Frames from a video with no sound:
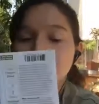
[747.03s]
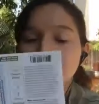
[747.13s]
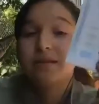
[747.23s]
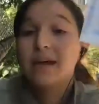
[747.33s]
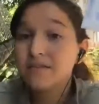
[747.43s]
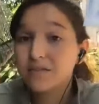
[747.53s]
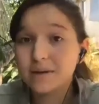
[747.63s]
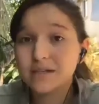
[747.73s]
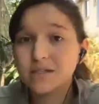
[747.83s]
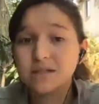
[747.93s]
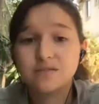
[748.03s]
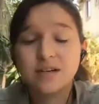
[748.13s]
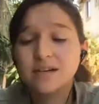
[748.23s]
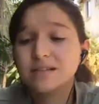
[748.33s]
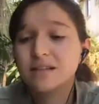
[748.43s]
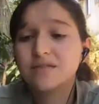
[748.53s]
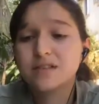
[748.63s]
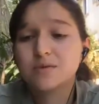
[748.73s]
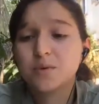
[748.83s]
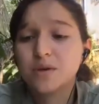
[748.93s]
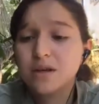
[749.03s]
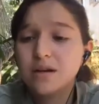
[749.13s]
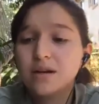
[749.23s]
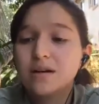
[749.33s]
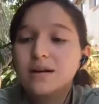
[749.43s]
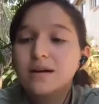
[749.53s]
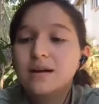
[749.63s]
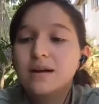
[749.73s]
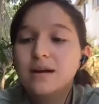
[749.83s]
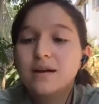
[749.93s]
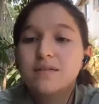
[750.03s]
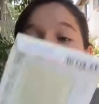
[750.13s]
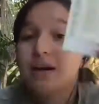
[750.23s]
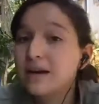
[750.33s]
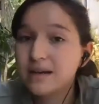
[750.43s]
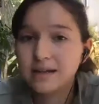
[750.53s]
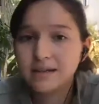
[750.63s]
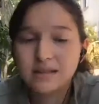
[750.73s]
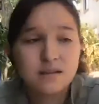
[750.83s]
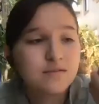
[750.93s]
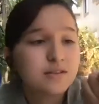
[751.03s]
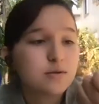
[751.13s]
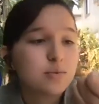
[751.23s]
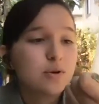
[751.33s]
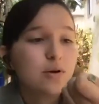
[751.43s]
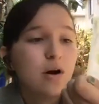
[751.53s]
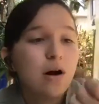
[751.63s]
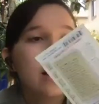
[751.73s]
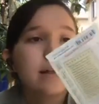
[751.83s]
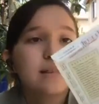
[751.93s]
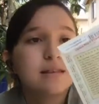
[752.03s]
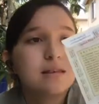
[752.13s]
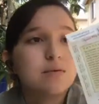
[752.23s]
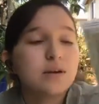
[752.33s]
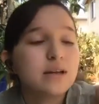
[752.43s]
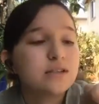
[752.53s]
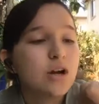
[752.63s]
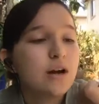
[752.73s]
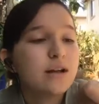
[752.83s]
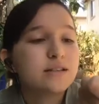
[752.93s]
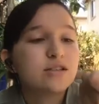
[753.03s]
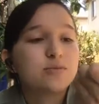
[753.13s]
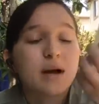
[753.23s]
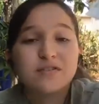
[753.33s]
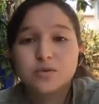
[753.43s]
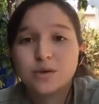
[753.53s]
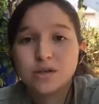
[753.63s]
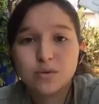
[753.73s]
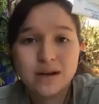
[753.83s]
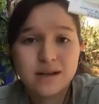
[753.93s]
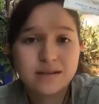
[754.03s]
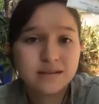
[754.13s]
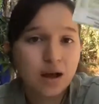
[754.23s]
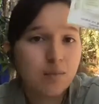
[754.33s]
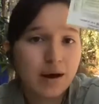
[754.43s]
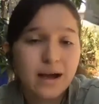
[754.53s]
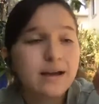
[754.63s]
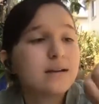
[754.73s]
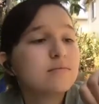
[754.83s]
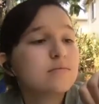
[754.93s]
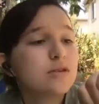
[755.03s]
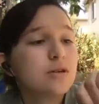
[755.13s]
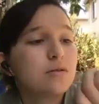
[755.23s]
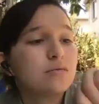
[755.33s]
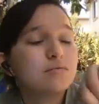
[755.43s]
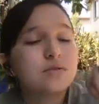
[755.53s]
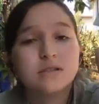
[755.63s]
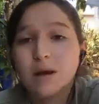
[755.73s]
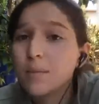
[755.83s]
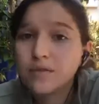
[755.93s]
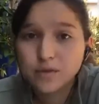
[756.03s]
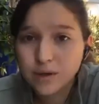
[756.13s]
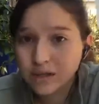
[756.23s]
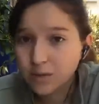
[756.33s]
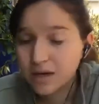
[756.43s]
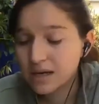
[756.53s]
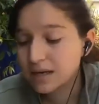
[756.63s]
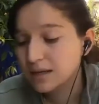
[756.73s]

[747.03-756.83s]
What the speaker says: So that information is very easily visible here, very easily visible on the Renee's Garden, so packed for 2020, sell by, you know, December of 2020,